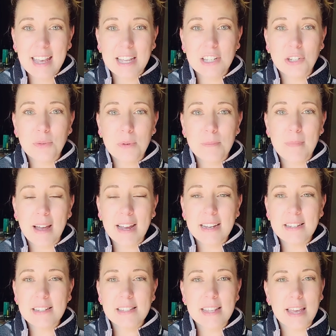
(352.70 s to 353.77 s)
and to
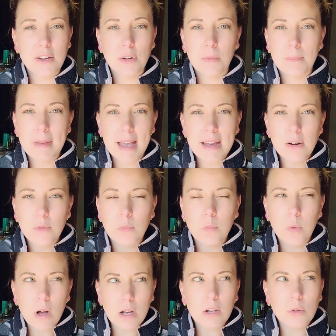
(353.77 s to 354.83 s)
remind us that no matter
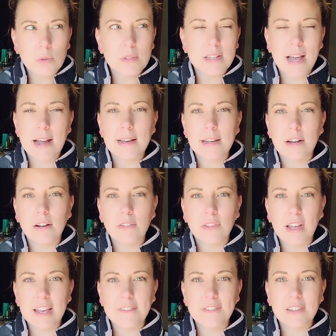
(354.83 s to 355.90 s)
what goes on in our
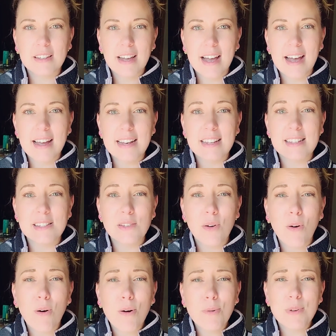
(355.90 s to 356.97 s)
life, God is
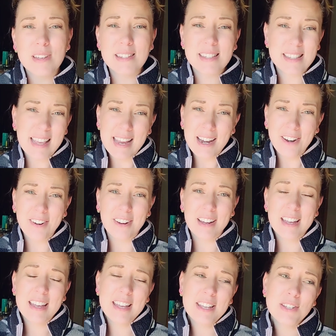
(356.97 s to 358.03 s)
always there.
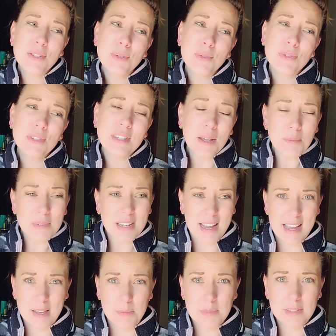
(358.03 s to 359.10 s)
So
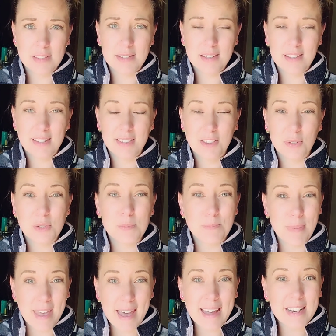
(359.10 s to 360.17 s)
sometimes those
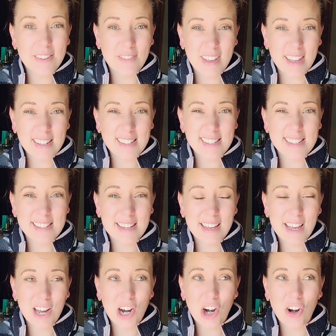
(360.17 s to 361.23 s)
bad events
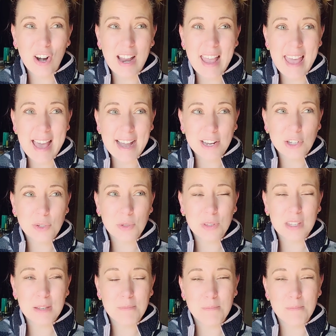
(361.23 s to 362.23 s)
are actually